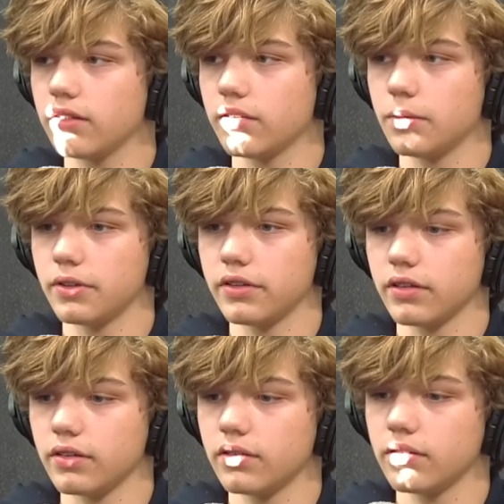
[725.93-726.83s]
it. on,
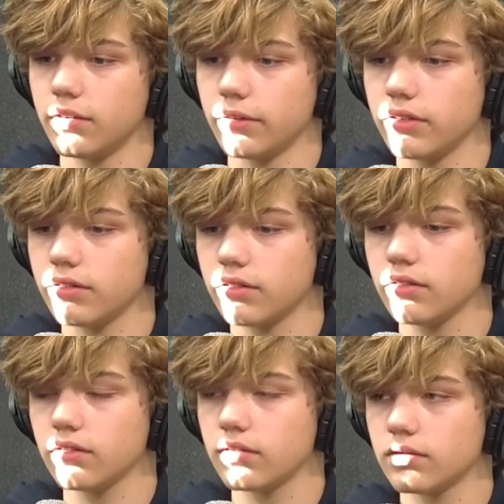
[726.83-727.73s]
uh, at the end
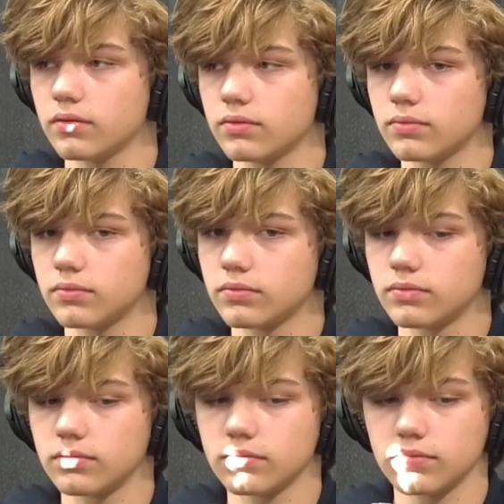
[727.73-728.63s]
of the movie,
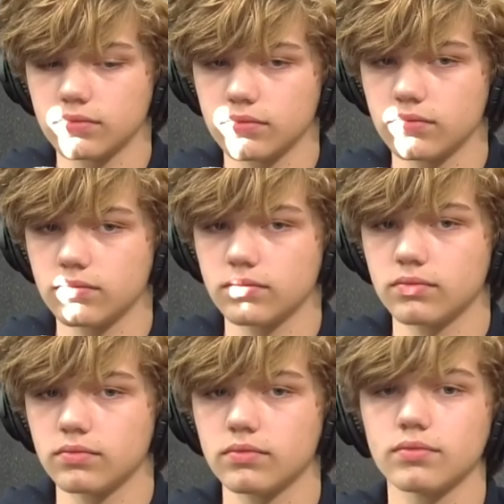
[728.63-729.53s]
when
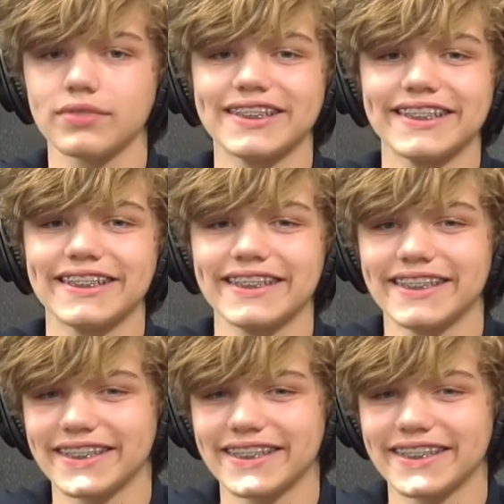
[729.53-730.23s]
um, when we